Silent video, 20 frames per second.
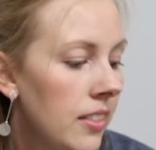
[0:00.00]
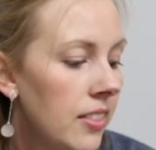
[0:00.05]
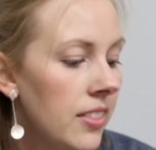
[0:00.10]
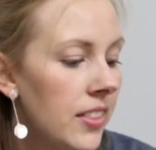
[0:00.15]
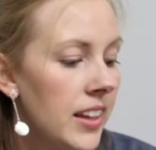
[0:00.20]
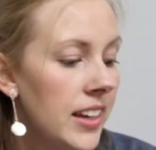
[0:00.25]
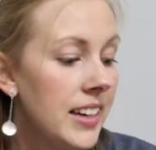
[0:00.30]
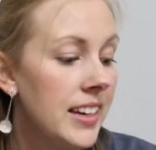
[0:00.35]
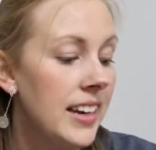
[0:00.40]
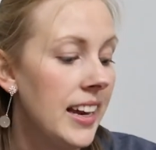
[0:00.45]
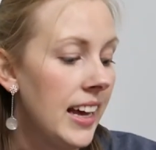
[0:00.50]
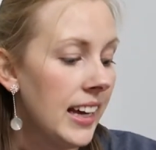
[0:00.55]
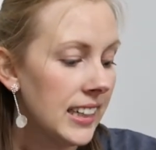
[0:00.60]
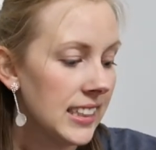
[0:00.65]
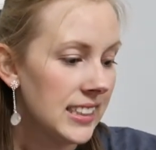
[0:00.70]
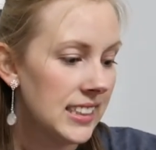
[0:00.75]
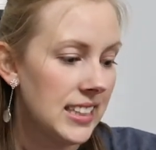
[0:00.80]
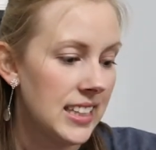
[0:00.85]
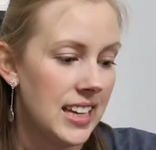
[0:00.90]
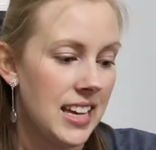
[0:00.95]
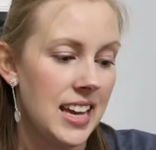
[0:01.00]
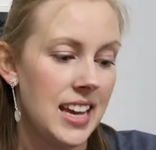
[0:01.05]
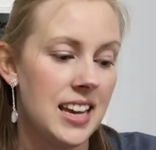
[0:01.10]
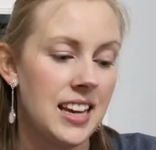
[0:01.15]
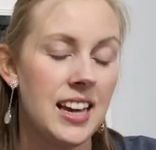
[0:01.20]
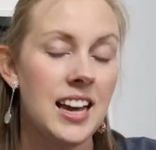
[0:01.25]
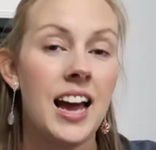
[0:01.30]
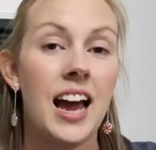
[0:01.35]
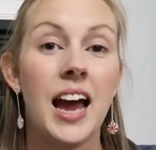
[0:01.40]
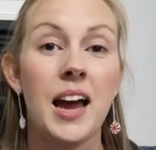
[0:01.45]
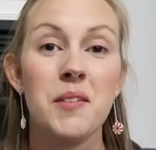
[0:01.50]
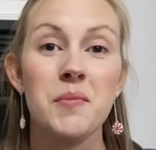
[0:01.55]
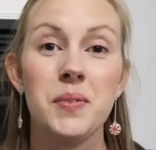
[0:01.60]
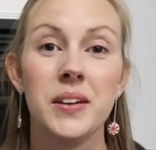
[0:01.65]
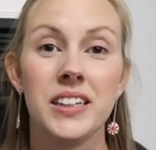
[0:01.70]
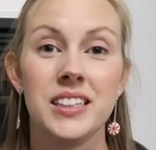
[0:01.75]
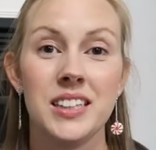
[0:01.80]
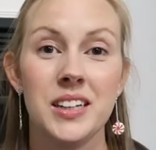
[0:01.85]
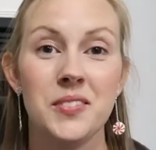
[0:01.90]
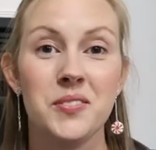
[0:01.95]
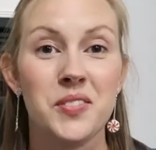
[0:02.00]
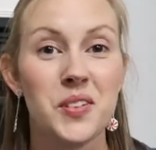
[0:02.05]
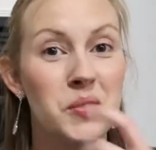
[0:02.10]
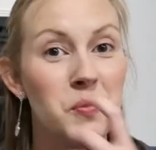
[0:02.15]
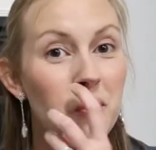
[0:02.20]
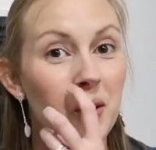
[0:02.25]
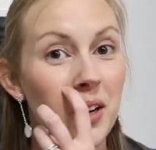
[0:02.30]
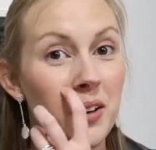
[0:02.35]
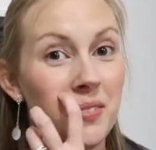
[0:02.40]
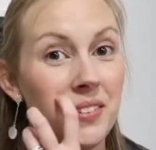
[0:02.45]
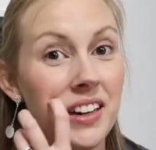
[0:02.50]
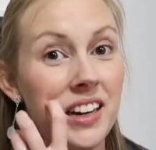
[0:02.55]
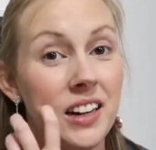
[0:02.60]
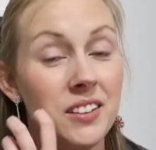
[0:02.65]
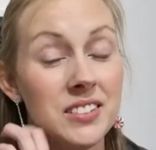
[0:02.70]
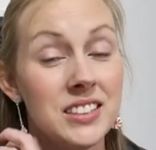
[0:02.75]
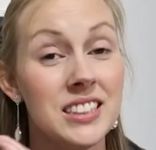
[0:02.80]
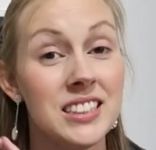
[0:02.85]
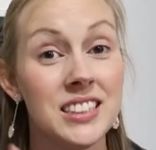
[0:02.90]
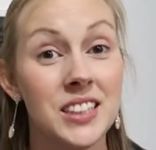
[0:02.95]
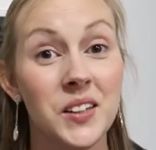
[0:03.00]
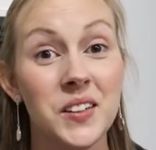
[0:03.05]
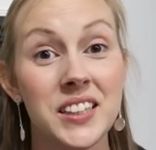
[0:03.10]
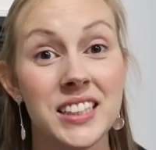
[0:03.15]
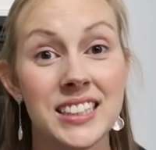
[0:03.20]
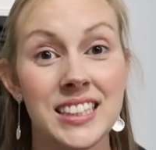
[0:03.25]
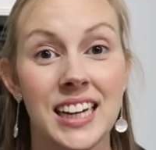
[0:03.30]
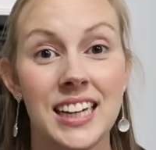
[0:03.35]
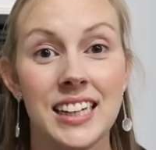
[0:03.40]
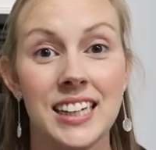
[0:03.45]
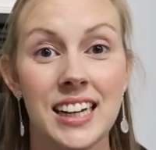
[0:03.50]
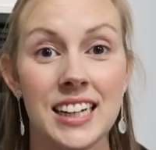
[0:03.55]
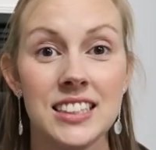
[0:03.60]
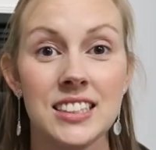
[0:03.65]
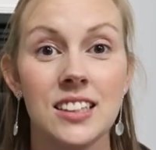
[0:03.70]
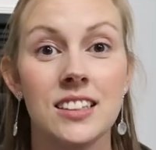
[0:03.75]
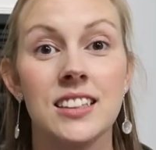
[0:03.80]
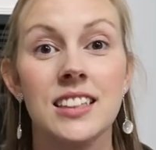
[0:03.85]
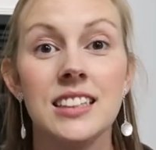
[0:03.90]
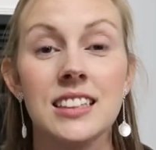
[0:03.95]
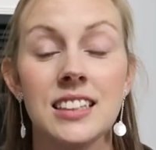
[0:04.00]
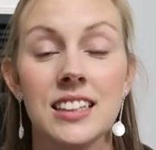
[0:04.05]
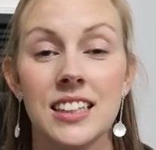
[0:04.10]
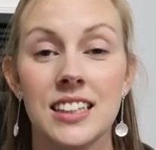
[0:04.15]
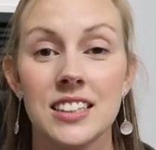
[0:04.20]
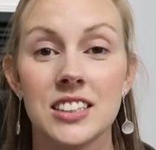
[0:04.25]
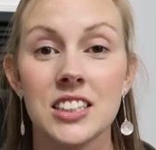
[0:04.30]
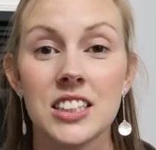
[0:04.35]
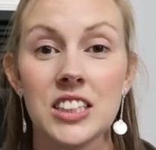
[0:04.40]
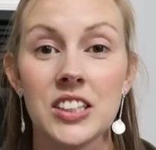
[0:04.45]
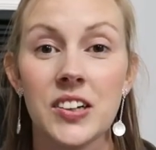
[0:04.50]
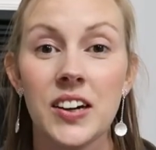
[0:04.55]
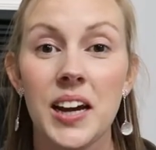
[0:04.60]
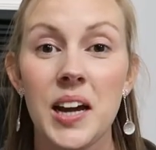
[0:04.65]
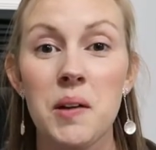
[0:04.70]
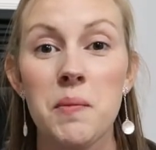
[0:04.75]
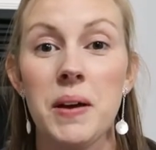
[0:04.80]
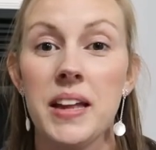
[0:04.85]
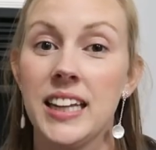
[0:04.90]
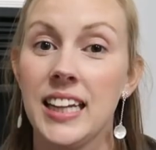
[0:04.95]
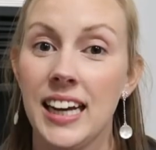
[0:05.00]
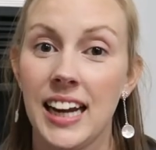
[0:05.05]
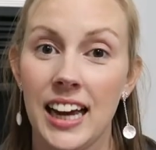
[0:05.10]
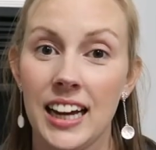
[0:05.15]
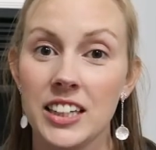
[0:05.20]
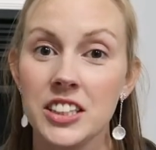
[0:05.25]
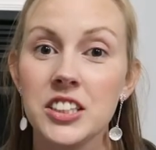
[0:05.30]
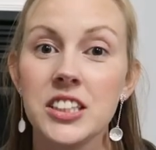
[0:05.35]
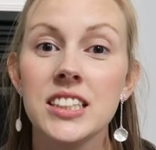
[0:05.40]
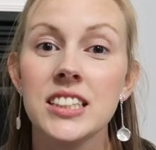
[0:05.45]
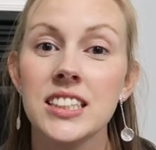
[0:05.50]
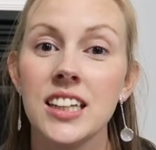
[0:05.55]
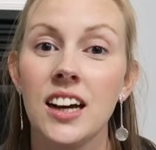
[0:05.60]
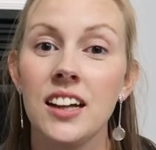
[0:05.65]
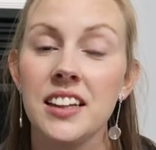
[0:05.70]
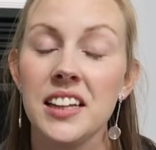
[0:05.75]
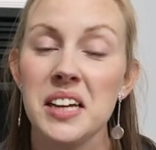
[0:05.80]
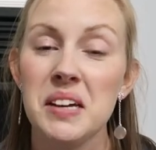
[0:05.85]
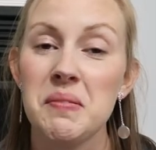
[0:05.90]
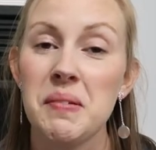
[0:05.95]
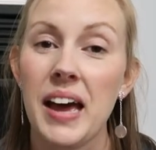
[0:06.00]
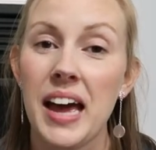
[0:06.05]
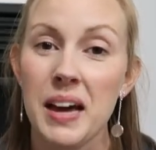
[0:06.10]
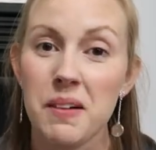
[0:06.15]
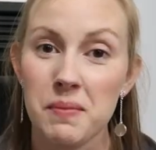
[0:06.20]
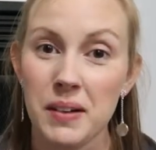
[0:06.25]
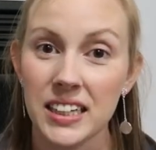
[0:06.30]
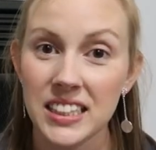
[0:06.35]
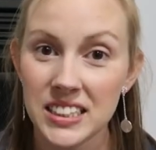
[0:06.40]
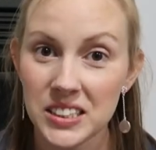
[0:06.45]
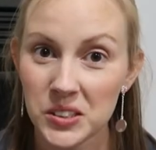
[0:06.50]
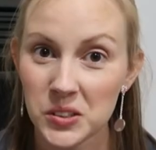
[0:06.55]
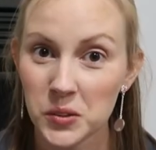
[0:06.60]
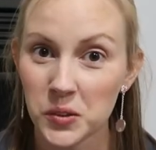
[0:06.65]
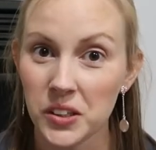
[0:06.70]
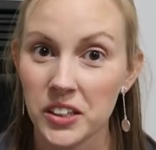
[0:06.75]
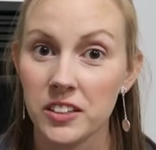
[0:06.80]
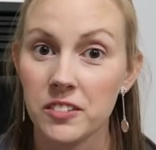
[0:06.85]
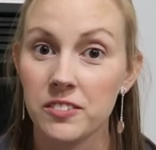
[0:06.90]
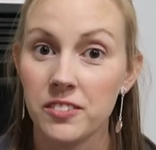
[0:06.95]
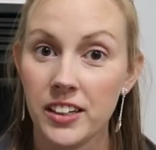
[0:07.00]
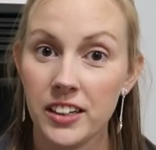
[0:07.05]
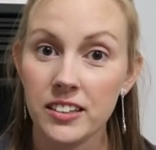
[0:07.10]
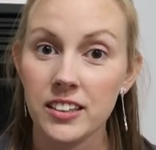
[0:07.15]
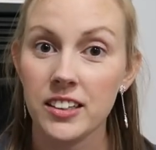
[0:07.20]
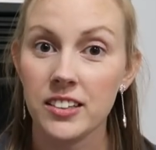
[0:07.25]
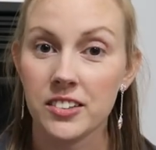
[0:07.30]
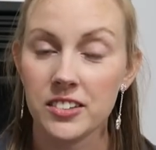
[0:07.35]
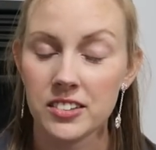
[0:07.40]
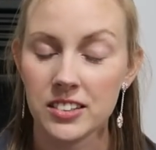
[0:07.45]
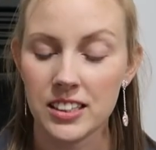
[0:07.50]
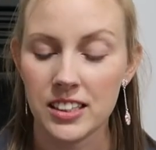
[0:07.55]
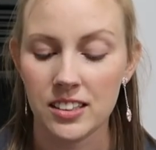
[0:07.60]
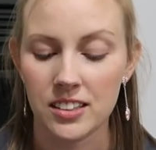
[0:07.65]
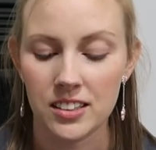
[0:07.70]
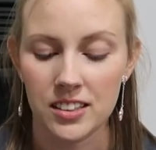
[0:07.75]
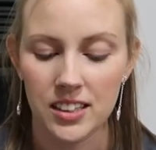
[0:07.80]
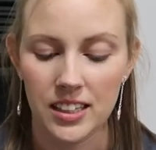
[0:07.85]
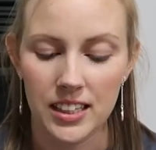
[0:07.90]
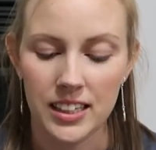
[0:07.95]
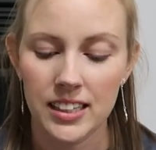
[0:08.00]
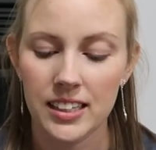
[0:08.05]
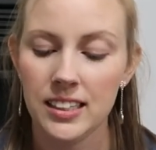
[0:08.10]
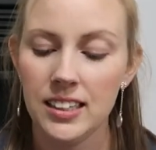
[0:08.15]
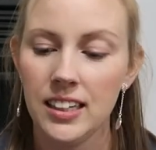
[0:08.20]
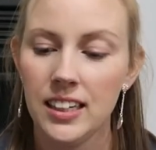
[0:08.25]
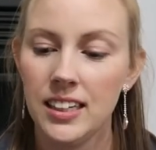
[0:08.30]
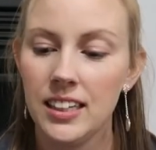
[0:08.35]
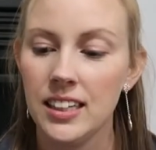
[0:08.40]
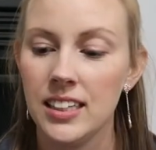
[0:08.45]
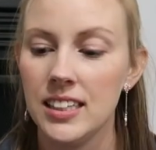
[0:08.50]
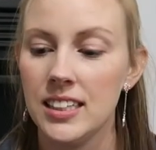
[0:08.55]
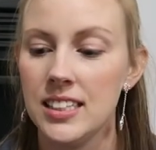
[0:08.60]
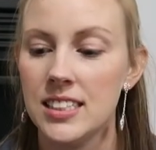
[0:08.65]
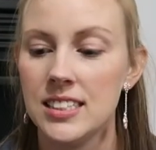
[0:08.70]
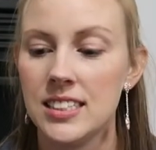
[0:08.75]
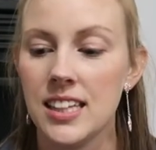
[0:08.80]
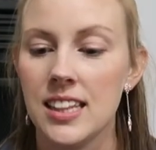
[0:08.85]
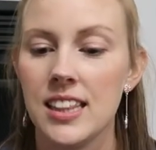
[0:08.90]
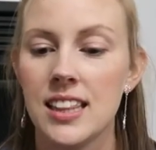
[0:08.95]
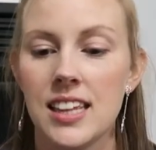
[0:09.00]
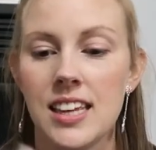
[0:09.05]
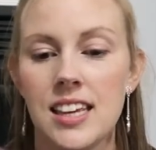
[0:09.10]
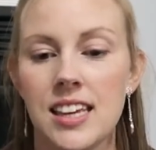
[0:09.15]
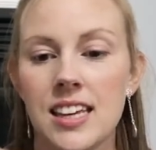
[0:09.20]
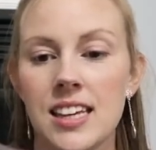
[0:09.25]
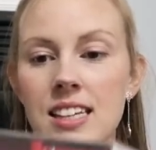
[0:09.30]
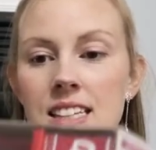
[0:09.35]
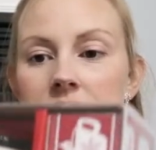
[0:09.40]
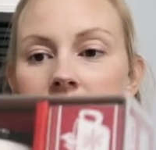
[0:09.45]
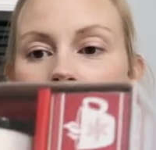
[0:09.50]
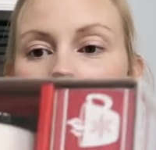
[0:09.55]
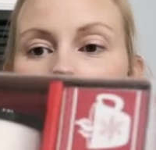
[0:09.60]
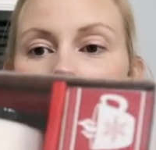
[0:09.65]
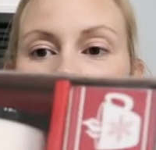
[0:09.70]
The next thing I picked up from Walmart, I was so excited. I saw these on Instagram and then I actually saw them at my store very early on, is these